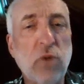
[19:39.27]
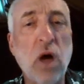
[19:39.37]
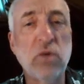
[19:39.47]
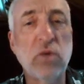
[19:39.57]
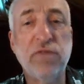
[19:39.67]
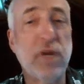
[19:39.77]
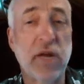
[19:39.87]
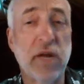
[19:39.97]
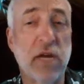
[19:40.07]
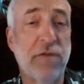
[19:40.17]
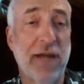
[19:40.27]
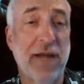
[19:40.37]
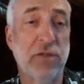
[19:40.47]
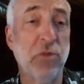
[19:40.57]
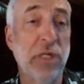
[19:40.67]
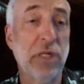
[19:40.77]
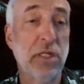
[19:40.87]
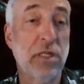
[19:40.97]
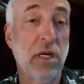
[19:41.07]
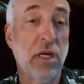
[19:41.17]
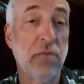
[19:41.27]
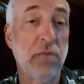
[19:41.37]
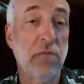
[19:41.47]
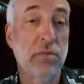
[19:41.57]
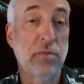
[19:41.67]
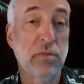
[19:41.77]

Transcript: What's wrong with varying our factors one at a time?